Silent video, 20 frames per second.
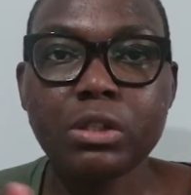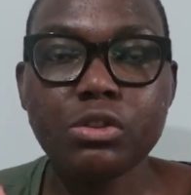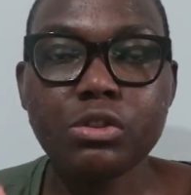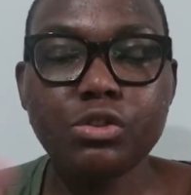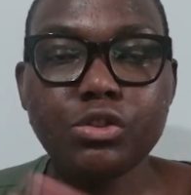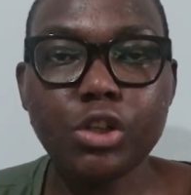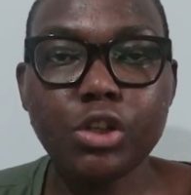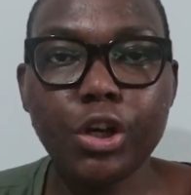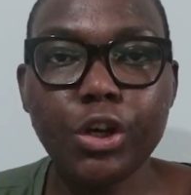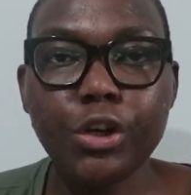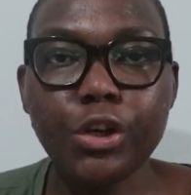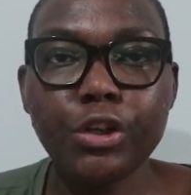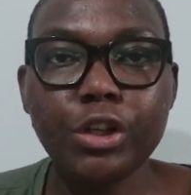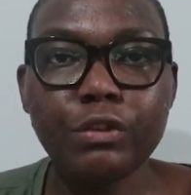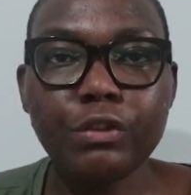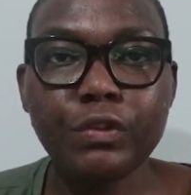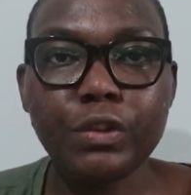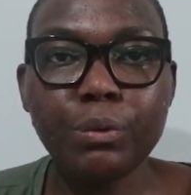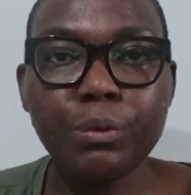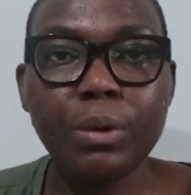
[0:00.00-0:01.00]
So
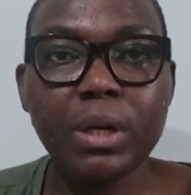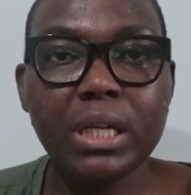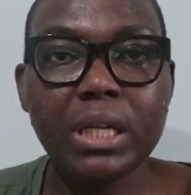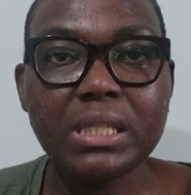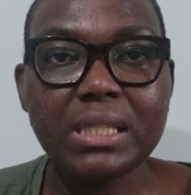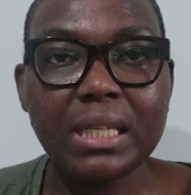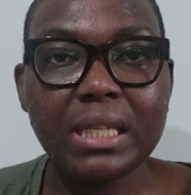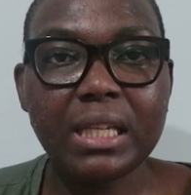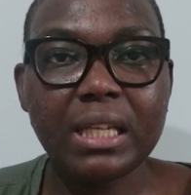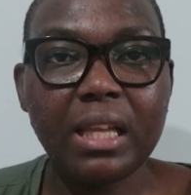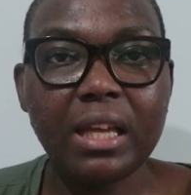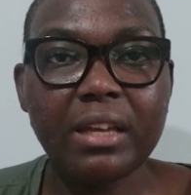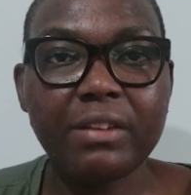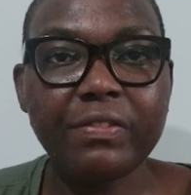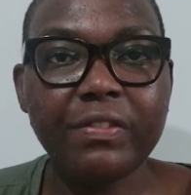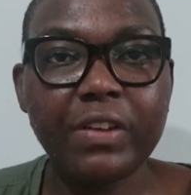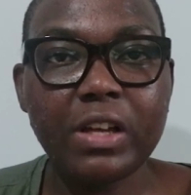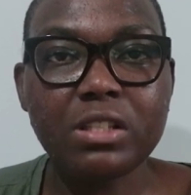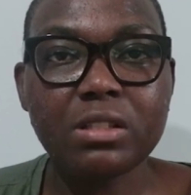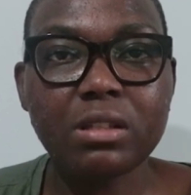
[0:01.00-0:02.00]
if you want to send it
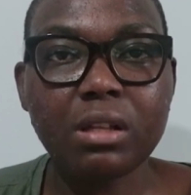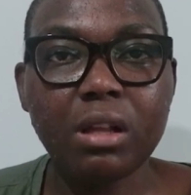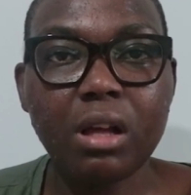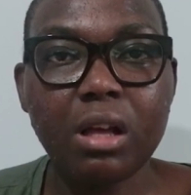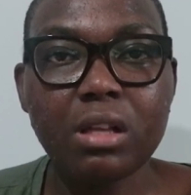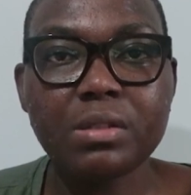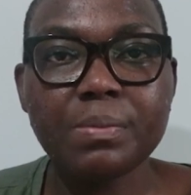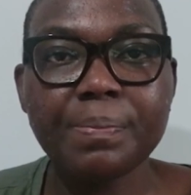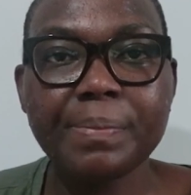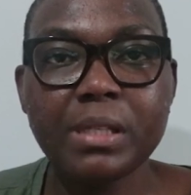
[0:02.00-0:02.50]
like first class,